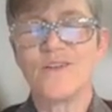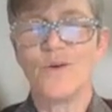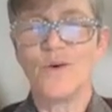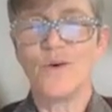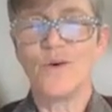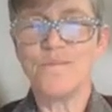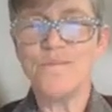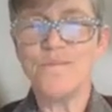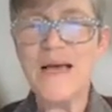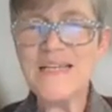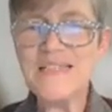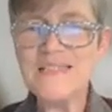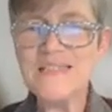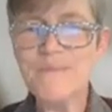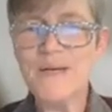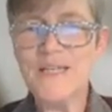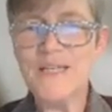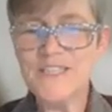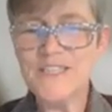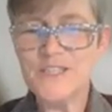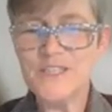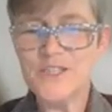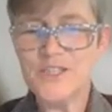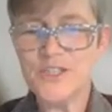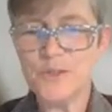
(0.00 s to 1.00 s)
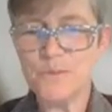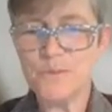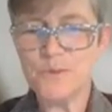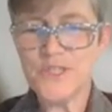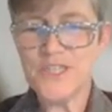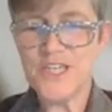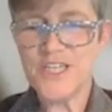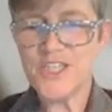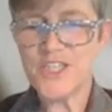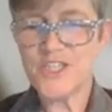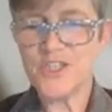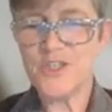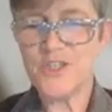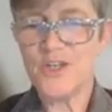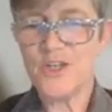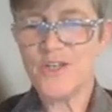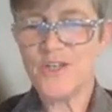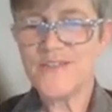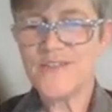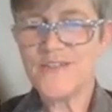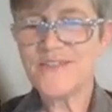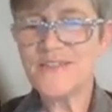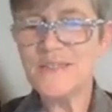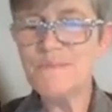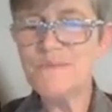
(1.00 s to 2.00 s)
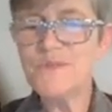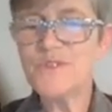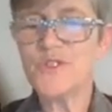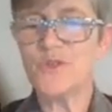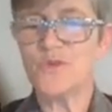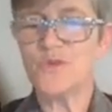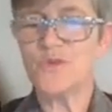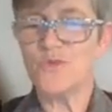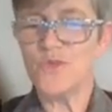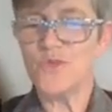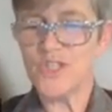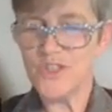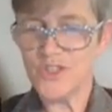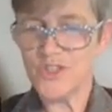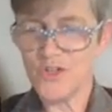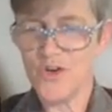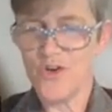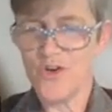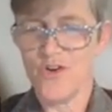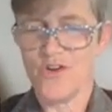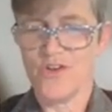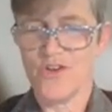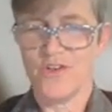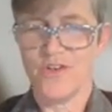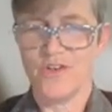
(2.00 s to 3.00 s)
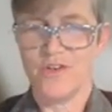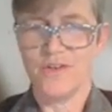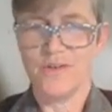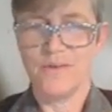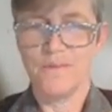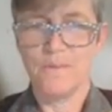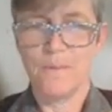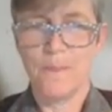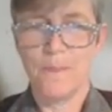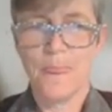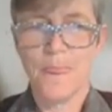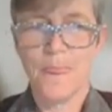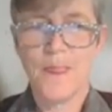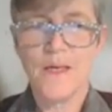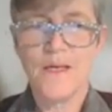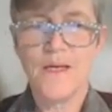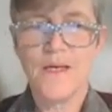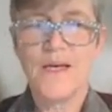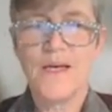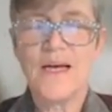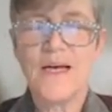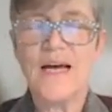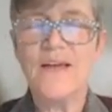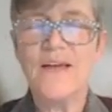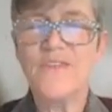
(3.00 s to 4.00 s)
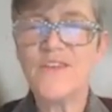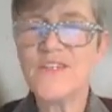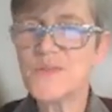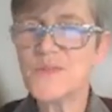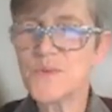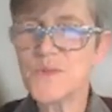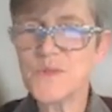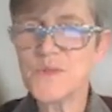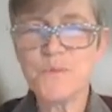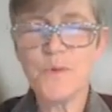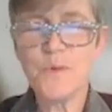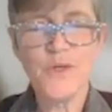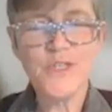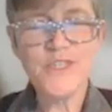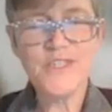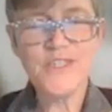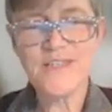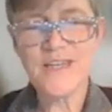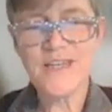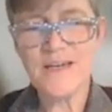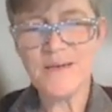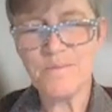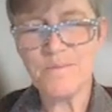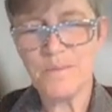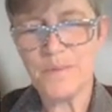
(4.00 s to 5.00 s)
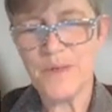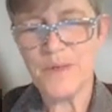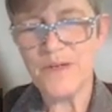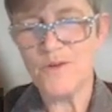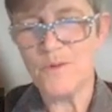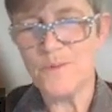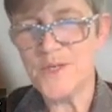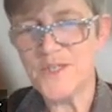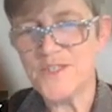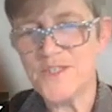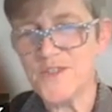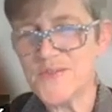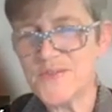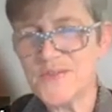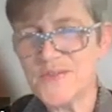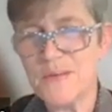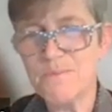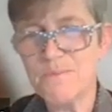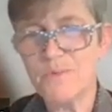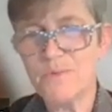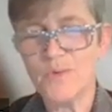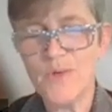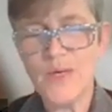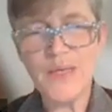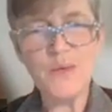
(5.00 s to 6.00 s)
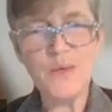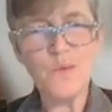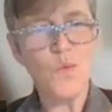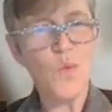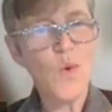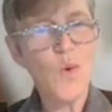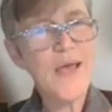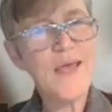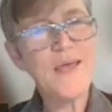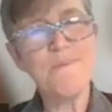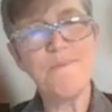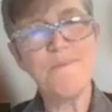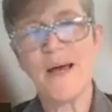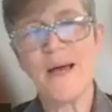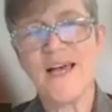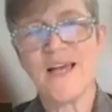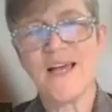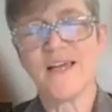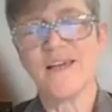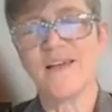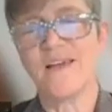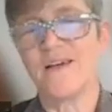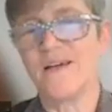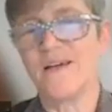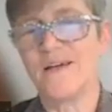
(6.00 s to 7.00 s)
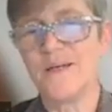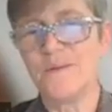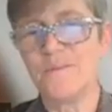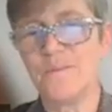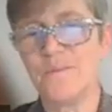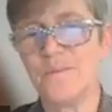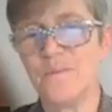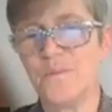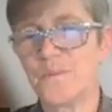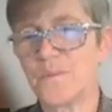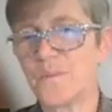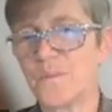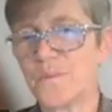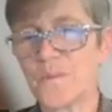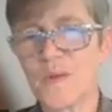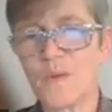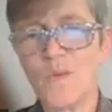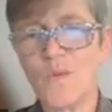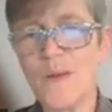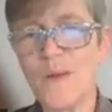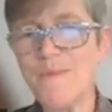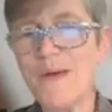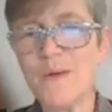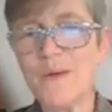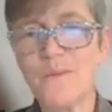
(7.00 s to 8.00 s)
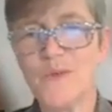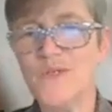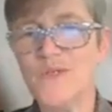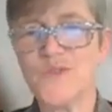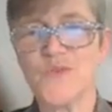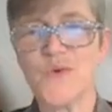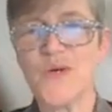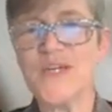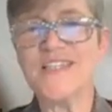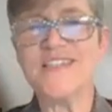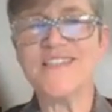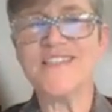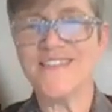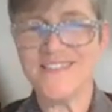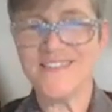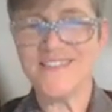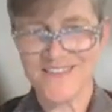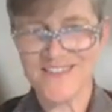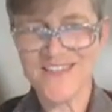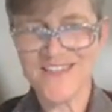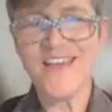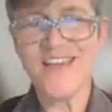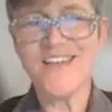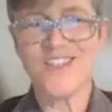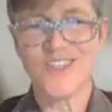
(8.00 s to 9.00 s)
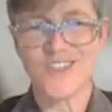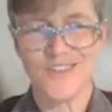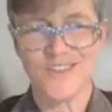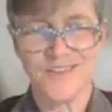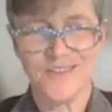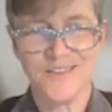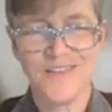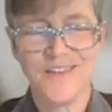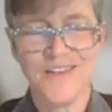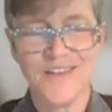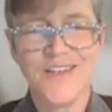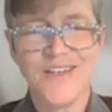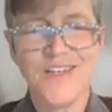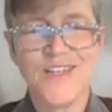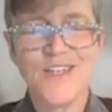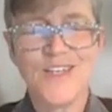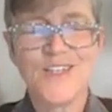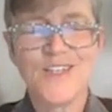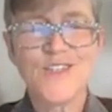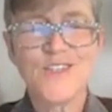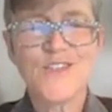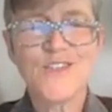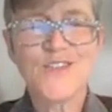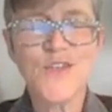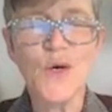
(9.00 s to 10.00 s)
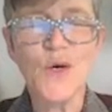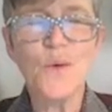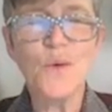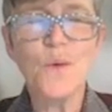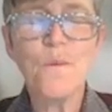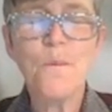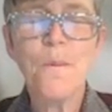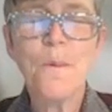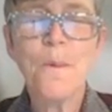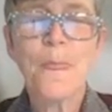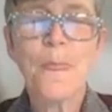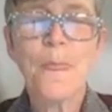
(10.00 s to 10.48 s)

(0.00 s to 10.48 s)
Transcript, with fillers: or maximality interpretation seems to return. And this was pointed out by Roberto Zamparelli way back, um, way back when he was writing his dissertation. So